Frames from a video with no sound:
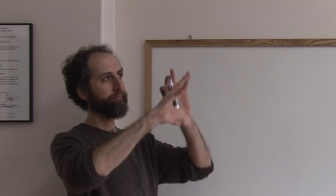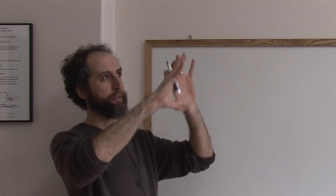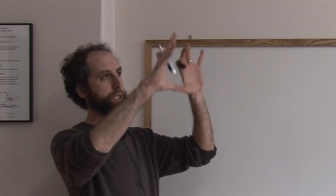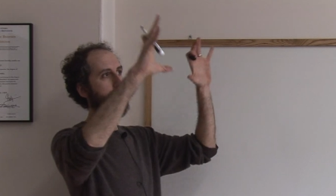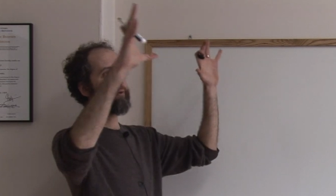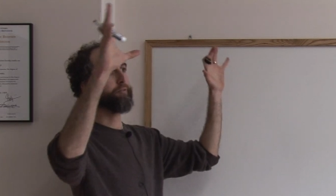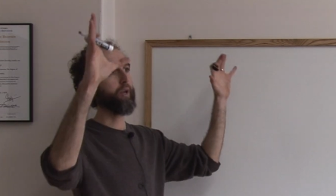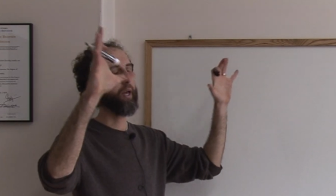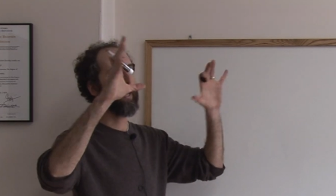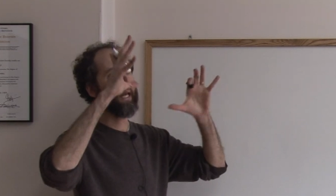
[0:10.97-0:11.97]
this sort of
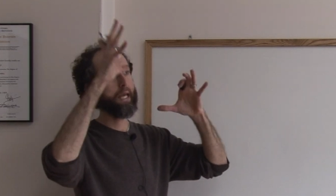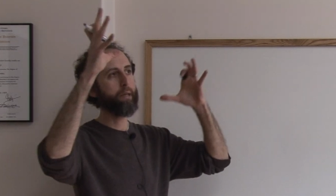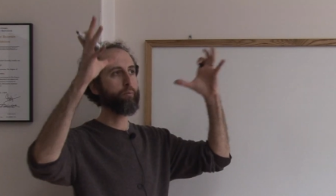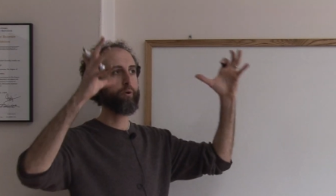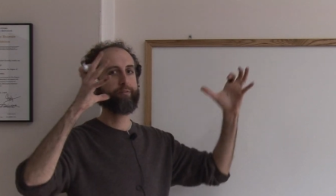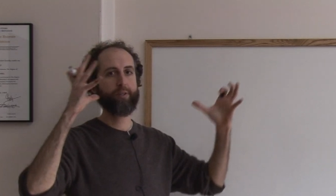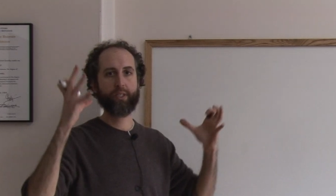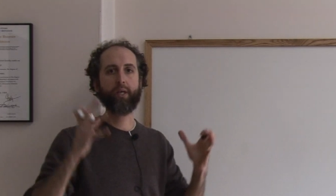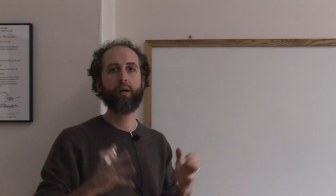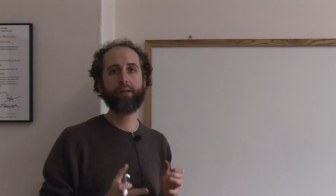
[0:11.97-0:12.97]
amorphous
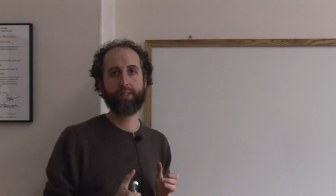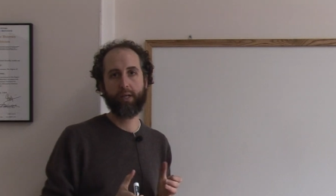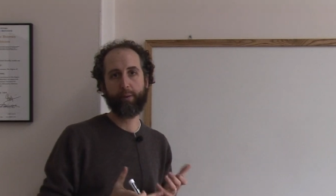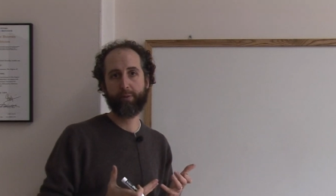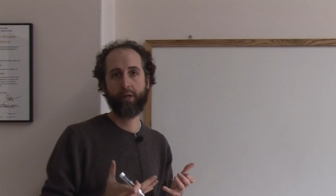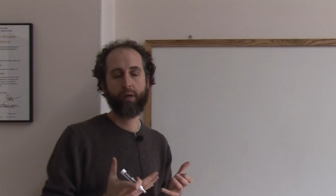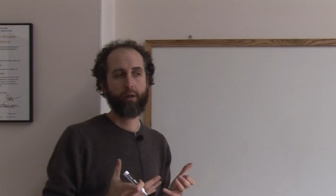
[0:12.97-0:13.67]
concept